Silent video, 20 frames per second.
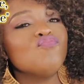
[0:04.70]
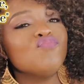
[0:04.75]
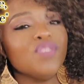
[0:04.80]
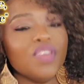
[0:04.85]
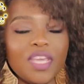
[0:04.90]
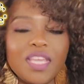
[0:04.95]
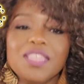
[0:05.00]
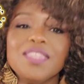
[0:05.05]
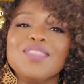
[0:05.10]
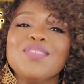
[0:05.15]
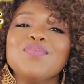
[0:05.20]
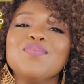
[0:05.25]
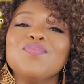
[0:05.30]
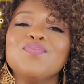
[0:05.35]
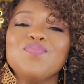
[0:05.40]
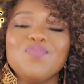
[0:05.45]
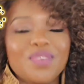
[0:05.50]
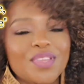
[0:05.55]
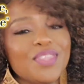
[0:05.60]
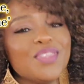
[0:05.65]
hit you
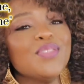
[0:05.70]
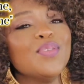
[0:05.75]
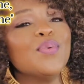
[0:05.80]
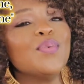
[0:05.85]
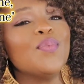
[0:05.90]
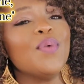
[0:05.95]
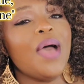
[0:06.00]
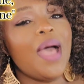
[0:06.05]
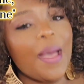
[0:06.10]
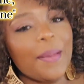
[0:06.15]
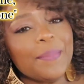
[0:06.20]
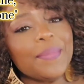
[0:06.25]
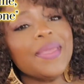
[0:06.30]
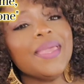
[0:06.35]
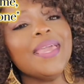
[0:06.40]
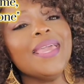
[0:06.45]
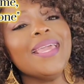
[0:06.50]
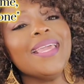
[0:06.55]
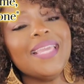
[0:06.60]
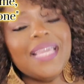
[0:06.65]
with the wop,
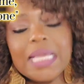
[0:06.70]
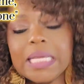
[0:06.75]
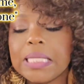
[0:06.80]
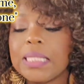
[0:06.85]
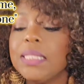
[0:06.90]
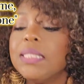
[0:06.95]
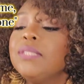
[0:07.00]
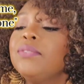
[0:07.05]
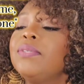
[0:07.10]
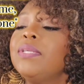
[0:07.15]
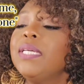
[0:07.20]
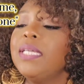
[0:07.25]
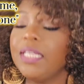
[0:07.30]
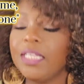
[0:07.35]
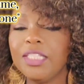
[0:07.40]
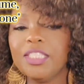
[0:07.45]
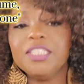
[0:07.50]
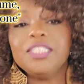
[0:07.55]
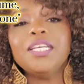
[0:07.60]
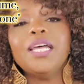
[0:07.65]
ayy.
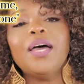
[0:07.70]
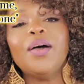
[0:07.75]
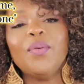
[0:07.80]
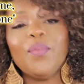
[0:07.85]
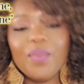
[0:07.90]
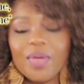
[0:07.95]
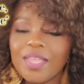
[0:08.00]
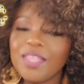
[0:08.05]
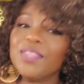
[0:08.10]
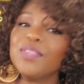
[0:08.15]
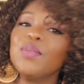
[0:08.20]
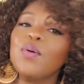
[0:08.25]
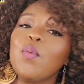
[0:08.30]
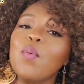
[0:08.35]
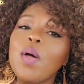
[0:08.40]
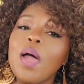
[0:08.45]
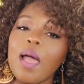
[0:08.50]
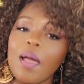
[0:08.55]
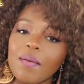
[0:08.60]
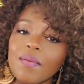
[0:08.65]
Hit y'all with the
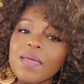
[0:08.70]
wop,